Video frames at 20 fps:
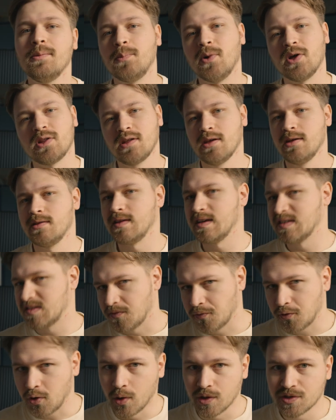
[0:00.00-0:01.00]
but there's
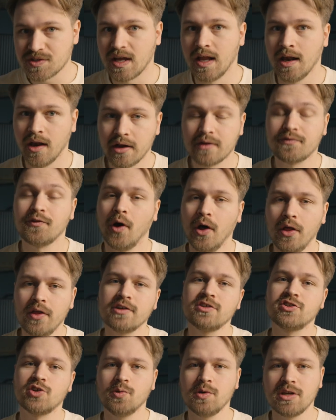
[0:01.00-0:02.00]
of course a lot of other
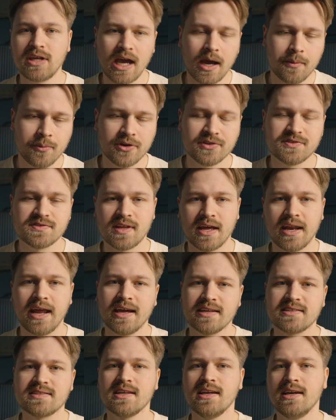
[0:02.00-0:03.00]
Sony cameras that
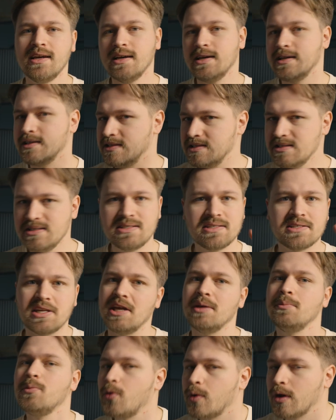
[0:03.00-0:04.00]
has these
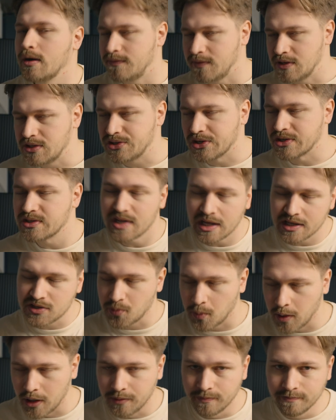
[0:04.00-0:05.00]
same great features as
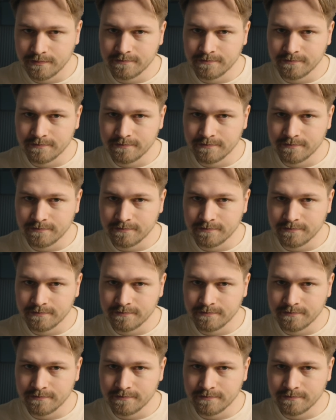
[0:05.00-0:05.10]
well.